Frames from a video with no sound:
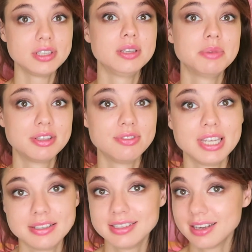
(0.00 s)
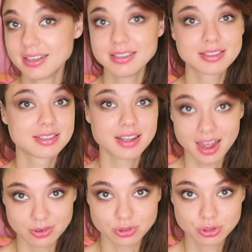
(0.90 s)
a horse and a bear, and I don't know
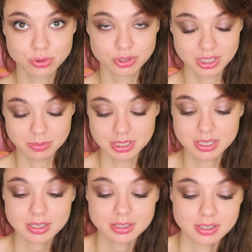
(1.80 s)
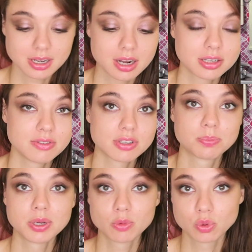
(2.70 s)
what can we do together. How can
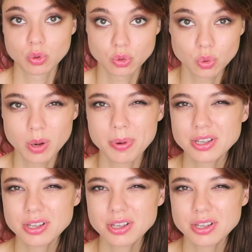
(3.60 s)
they get on?